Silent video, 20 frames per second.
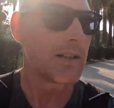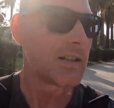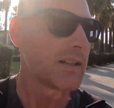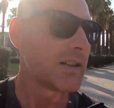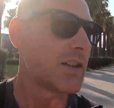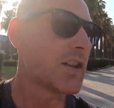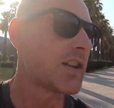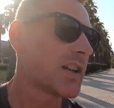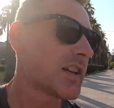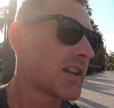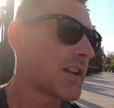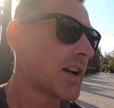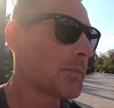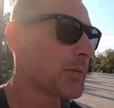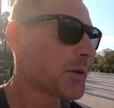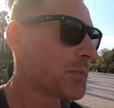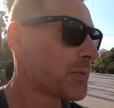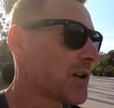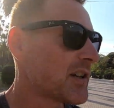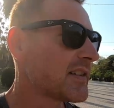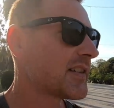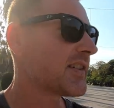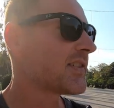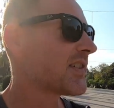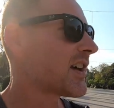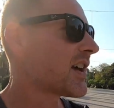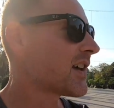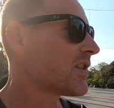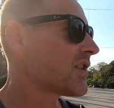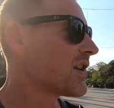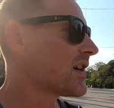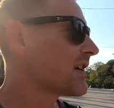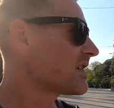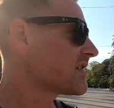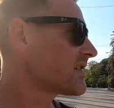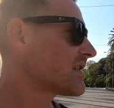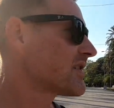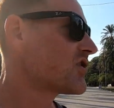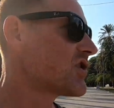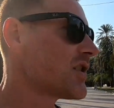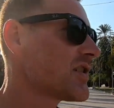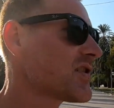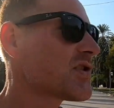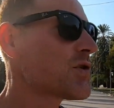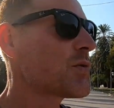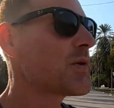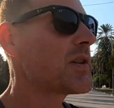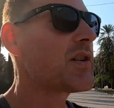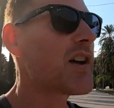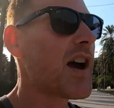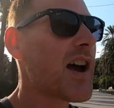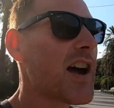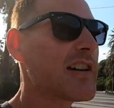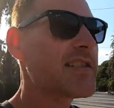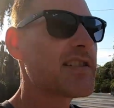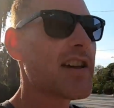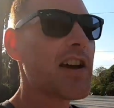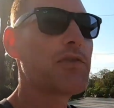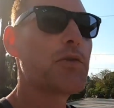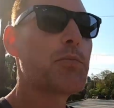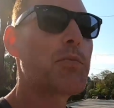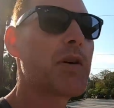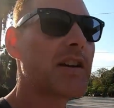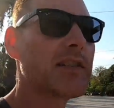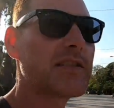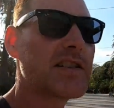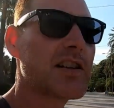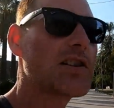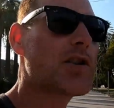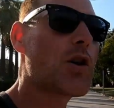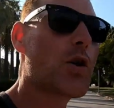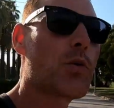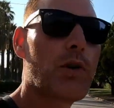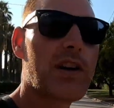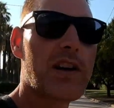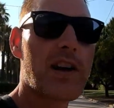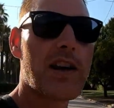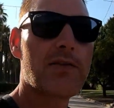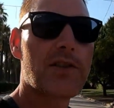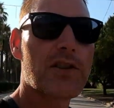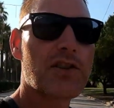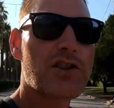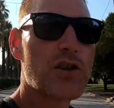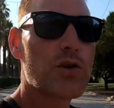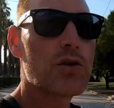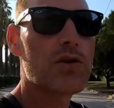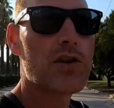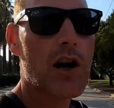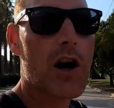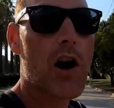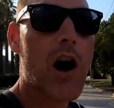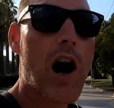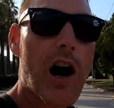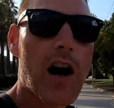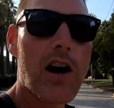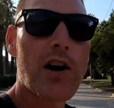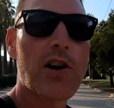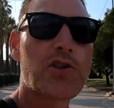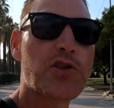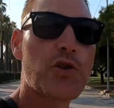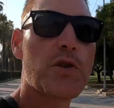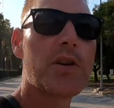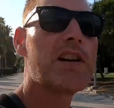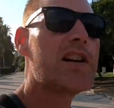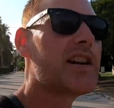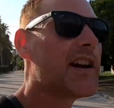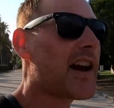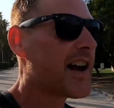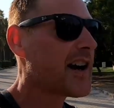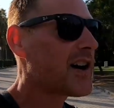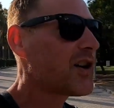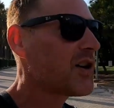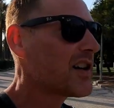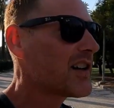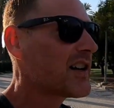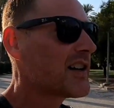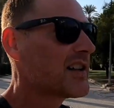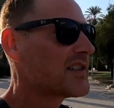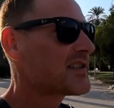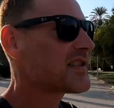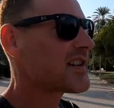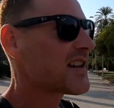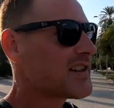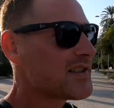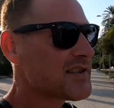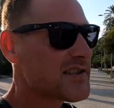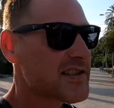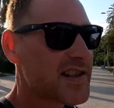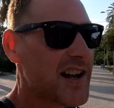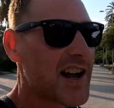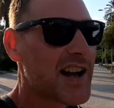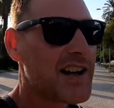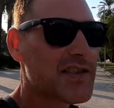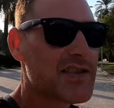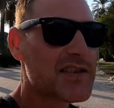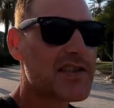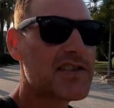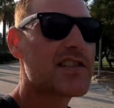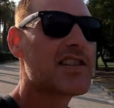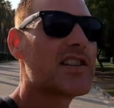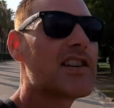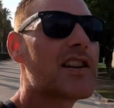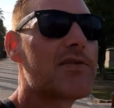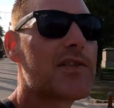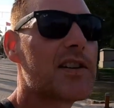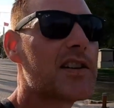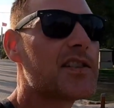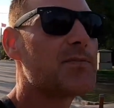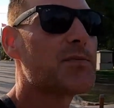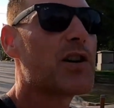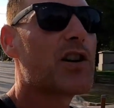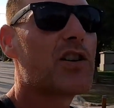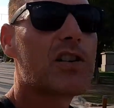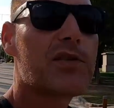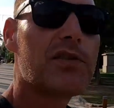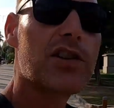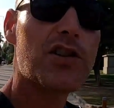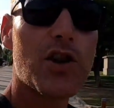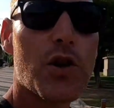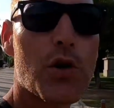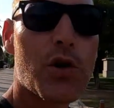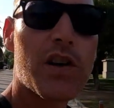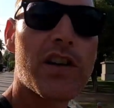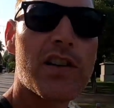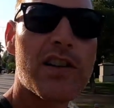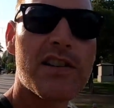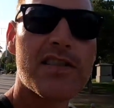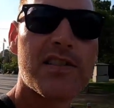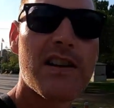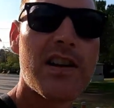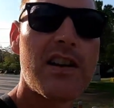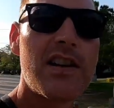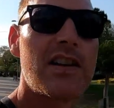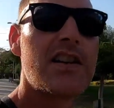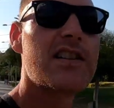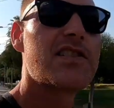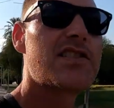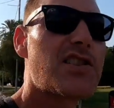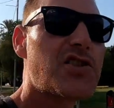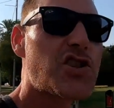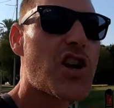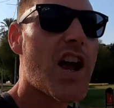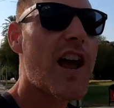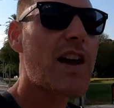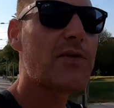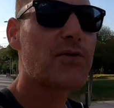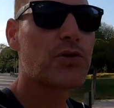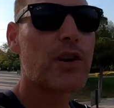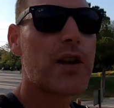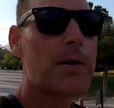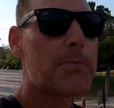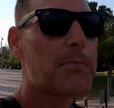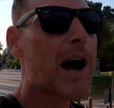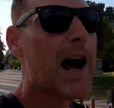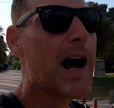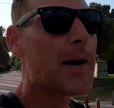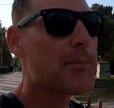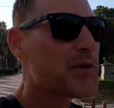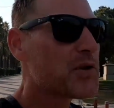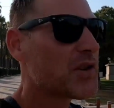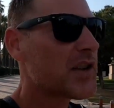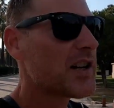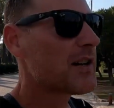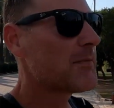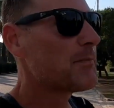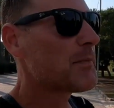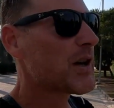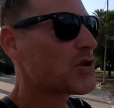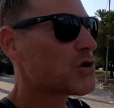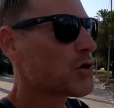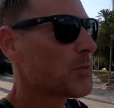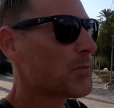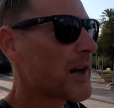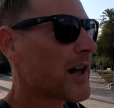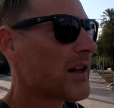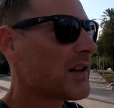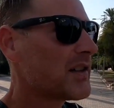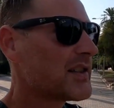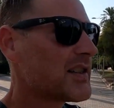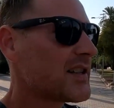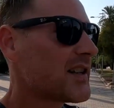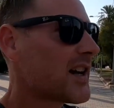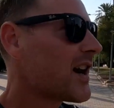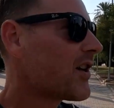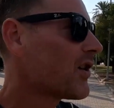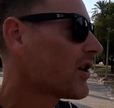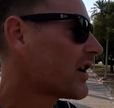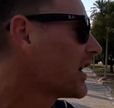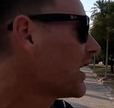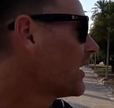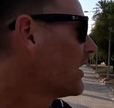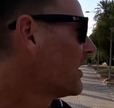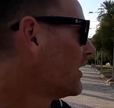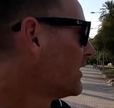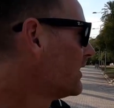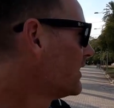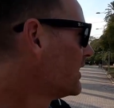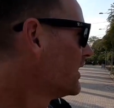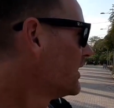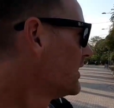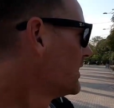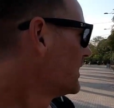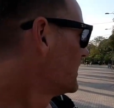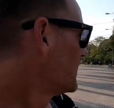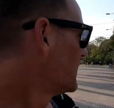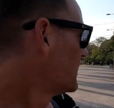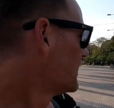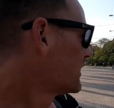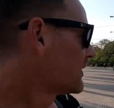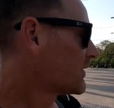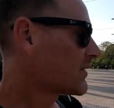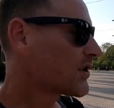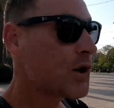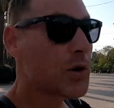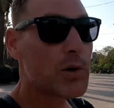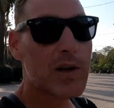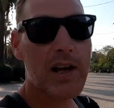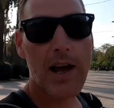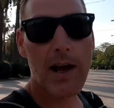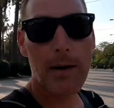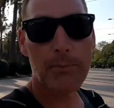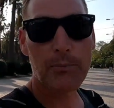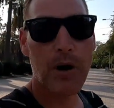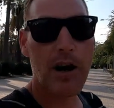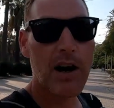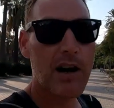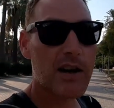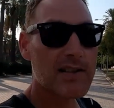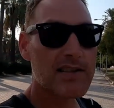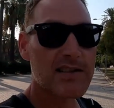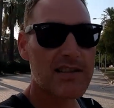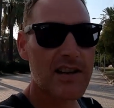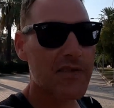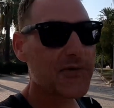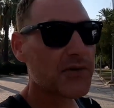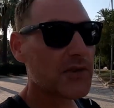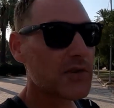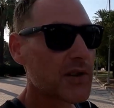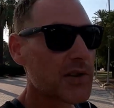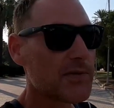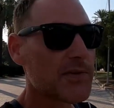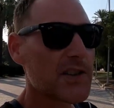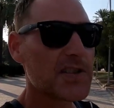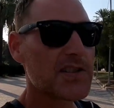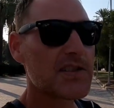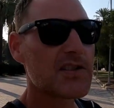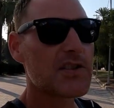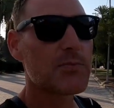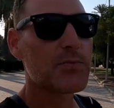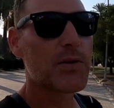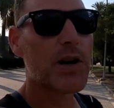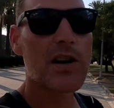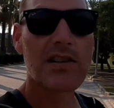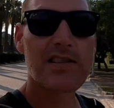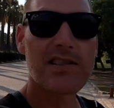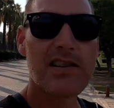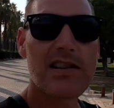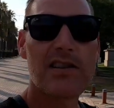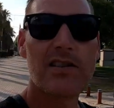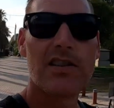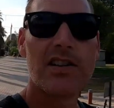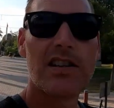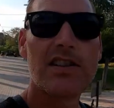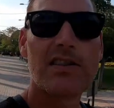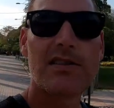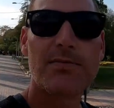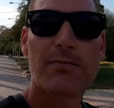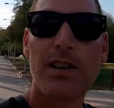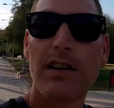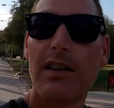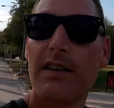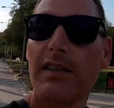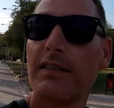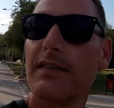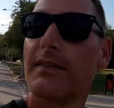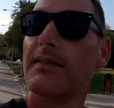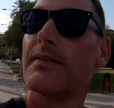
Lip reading: you can come to places like this just to relax, have a picnic or whatever too. There are green areas inside the city of Izmir, even though it is such a heavily populated metropolitan area. So yeah, parks, definitely visit the parks here in Izmir.